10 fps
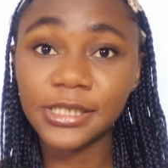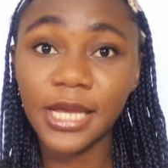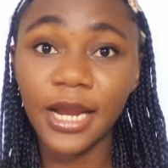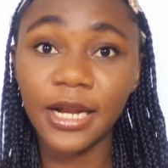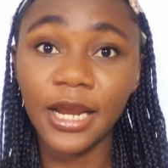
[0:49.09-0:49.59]

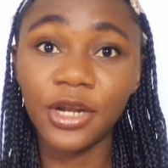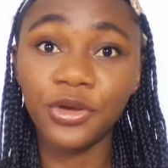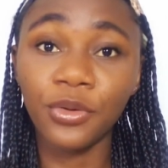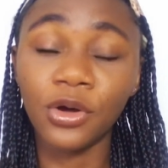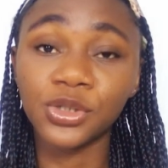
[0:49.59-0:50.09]
and then
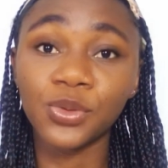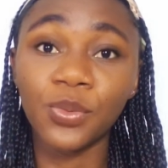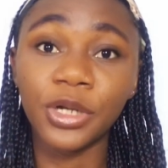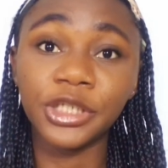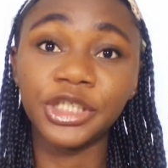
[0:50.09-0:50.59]
you also
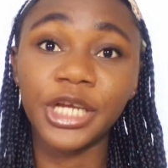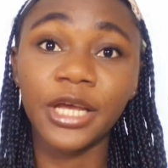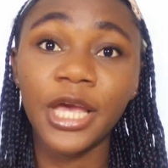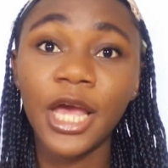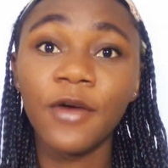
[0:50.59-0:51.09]
want to check